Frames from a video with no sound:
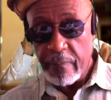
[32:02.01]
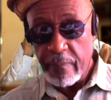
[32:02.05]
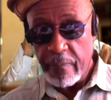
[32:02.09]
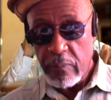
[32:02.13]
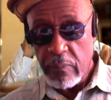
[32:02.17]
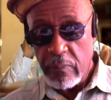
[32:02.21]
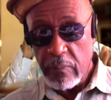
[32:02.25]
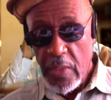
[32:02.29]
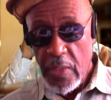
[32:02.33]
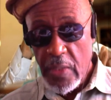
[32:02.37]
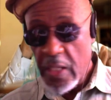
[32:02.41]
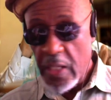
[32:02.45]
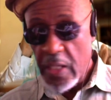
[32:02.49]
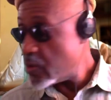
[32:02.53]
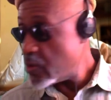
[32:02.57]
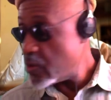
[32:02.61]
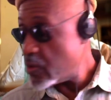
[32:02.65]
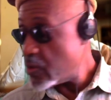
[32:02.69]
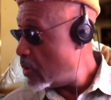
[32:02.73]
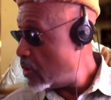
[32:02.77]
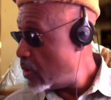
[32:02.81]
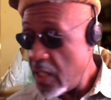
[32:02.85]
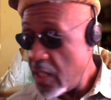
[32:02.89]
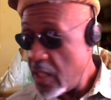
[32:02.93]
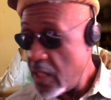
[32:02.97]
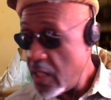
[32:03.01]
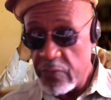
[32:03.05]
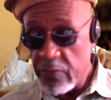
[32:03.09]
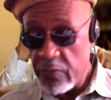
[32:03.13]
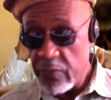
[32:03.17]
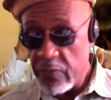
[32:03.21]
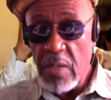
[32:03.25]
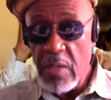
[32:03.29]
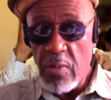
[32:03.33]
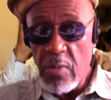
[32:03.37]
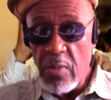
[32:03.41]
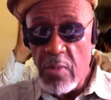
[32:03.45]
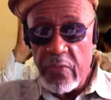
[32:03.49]
And so if you come off
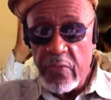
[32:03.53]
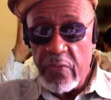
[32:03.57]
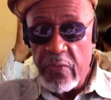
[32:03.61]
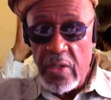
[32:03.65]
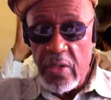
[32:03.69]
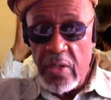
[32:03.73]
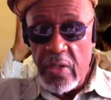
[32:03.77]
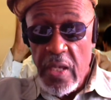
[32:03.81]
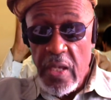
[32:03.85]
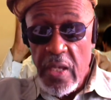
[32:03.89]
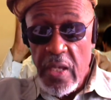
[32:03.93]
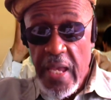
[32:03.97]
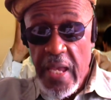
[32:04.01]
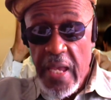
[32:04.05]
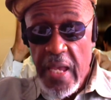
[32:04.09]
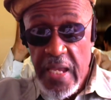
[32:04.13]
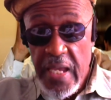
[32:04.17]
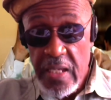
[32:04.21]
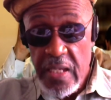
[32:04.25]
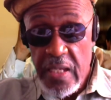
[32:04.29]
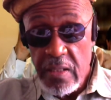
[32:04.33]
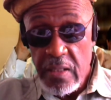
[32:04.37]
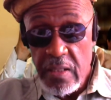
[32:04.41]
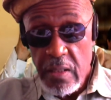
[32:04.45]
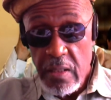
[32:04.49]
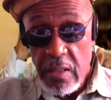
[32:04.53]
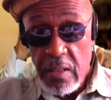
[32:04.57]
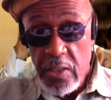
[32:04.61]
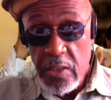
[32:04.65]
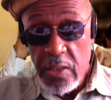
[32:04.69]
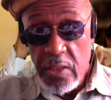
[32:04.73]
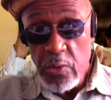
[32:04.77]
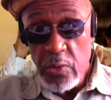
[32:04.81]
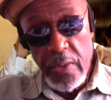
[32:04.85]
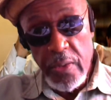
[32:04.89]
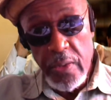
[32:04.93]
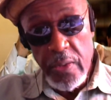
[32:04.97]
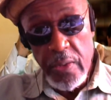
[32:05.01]
a hand, you gonna
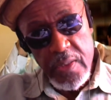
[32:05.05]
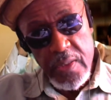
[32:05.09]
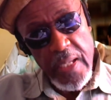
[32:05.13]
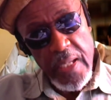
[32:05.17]
understand it.